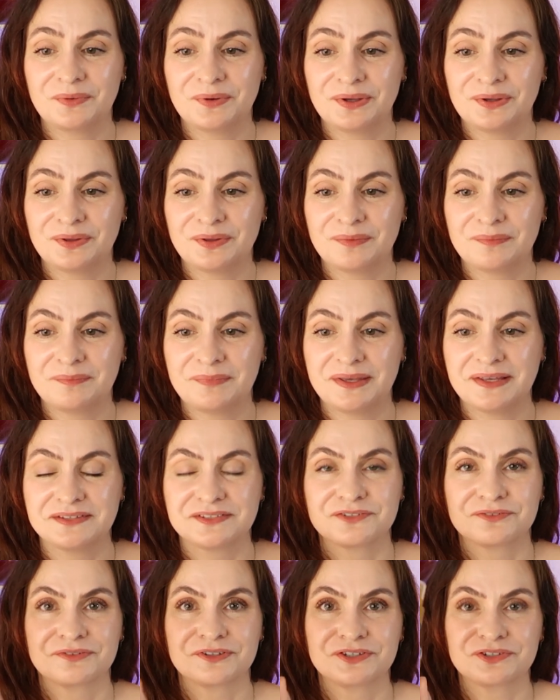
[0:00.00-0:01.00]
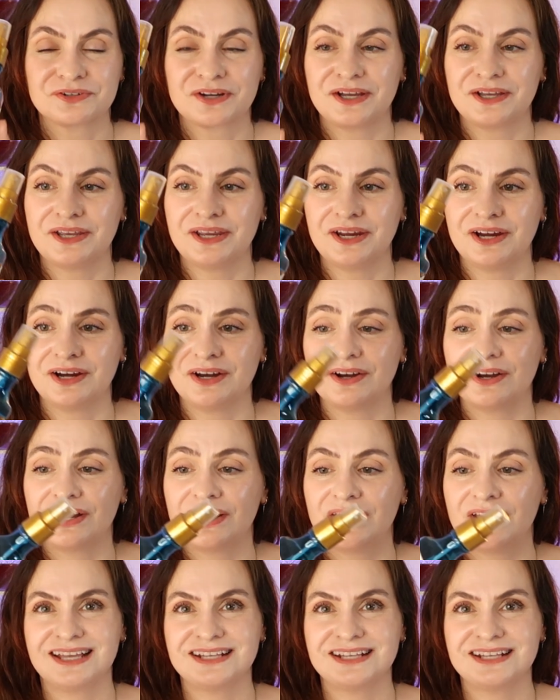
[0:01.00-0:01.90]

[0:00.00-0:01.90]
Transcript: Oil Mist for dry hair.